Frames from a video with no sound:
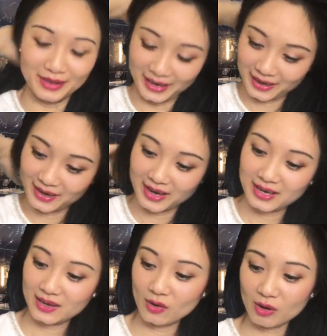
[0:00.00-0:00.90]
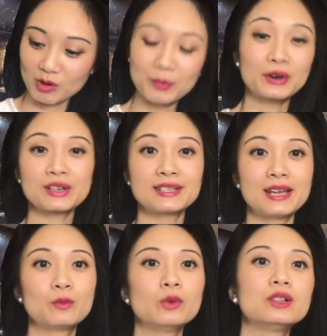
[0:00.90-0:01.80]
Like an, any normal
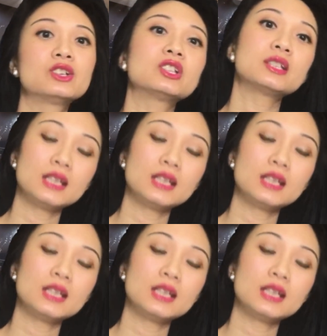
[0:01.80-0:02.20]
person would just